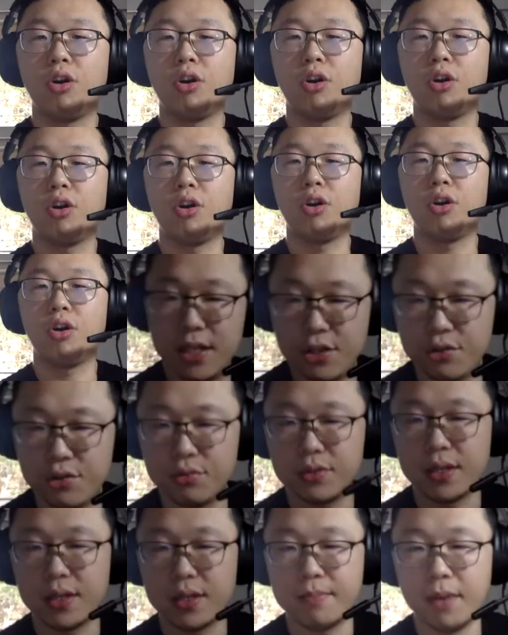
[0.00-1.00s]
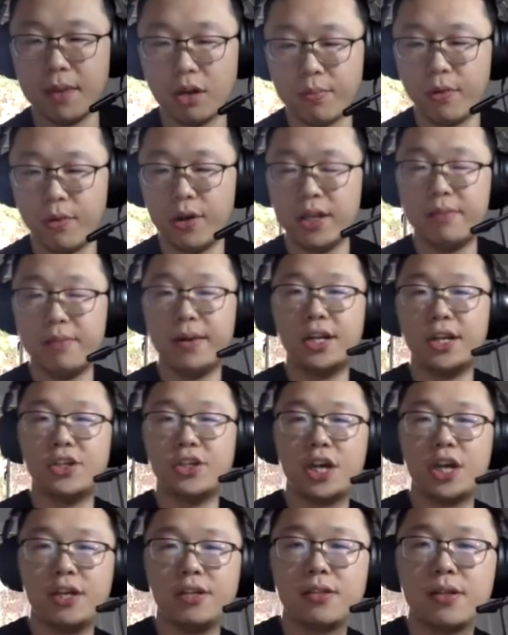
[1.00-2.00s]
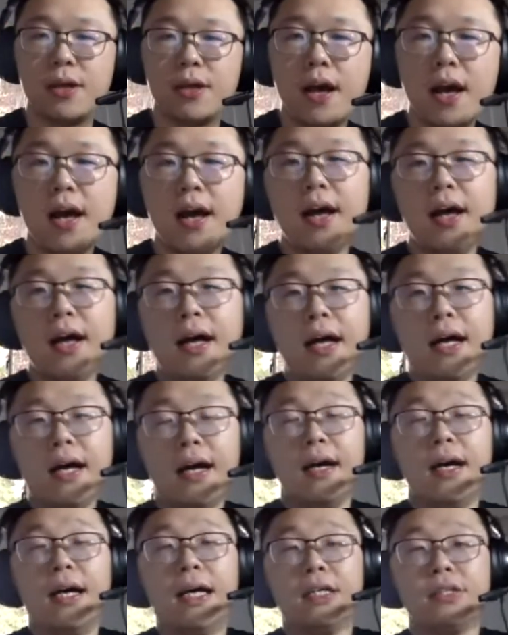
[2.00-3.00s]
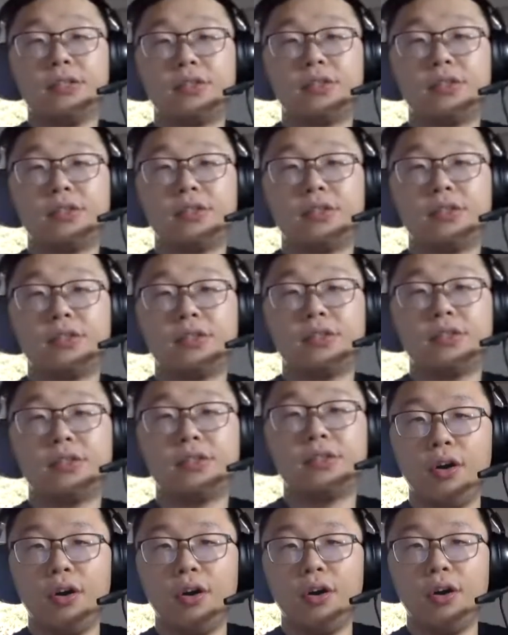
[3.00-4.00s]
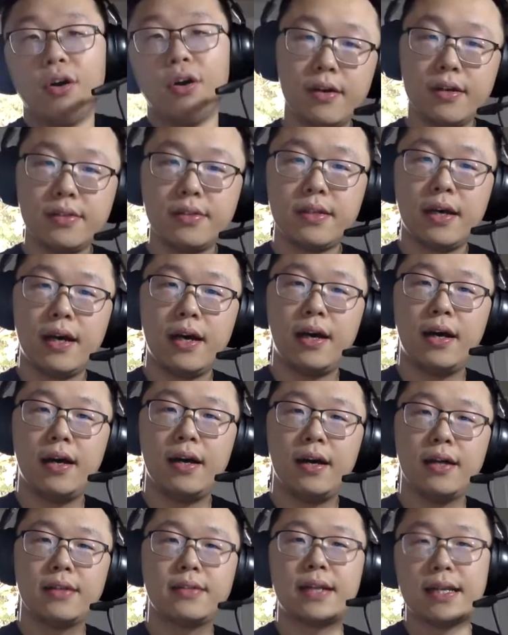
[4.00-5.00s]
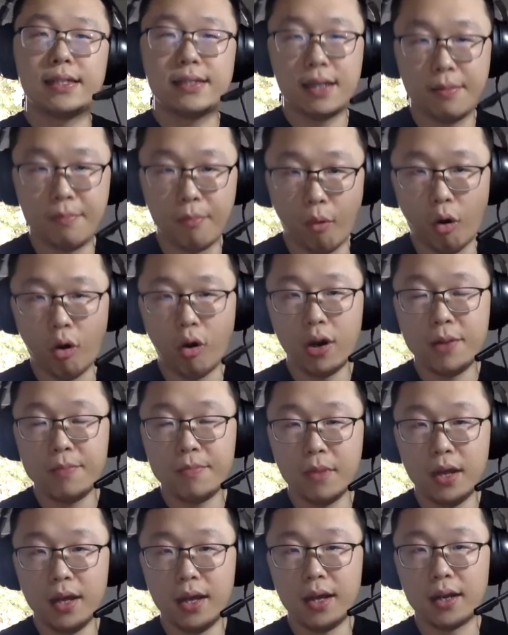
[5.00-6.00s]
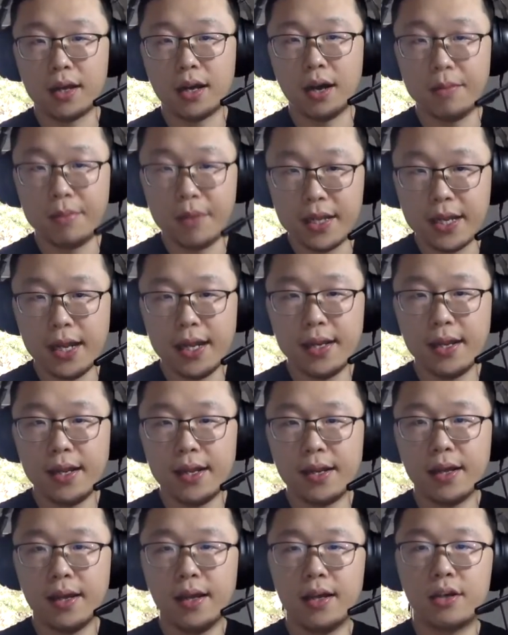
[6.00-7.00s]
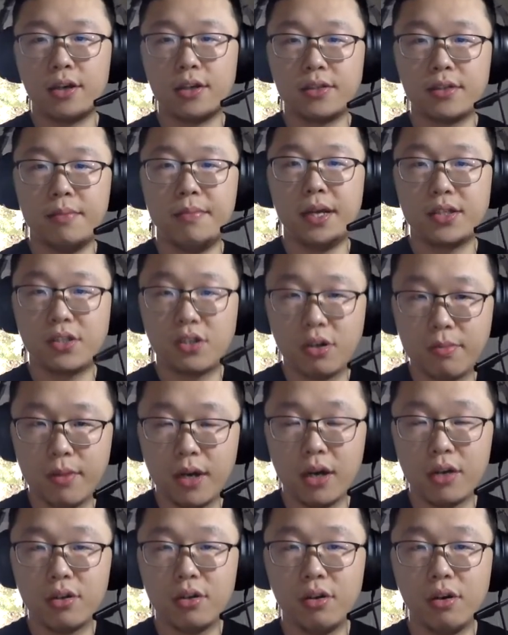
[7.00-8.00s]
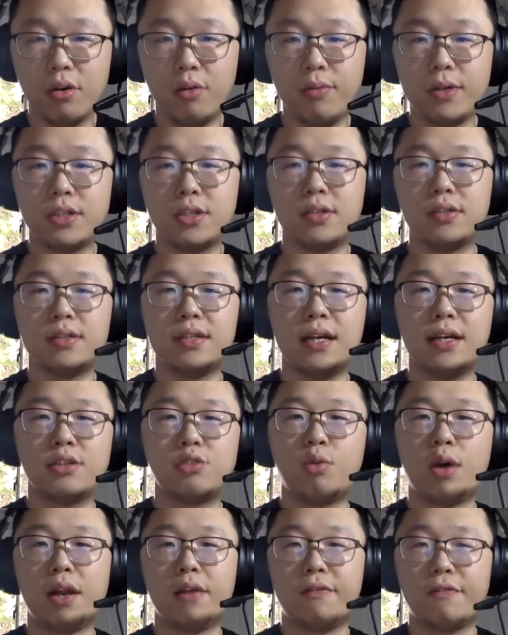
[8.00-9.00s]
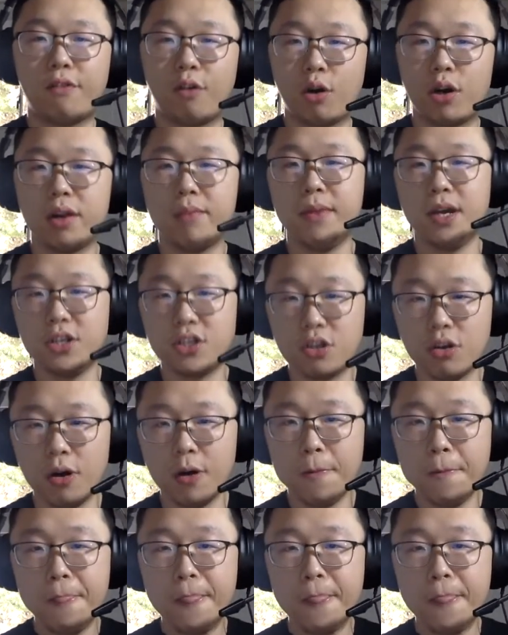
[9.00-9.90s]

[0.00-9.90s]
and estimated using multiple independent trends. So here is a slightly more complicated Gaussian mixture model, which is 24-dimensional.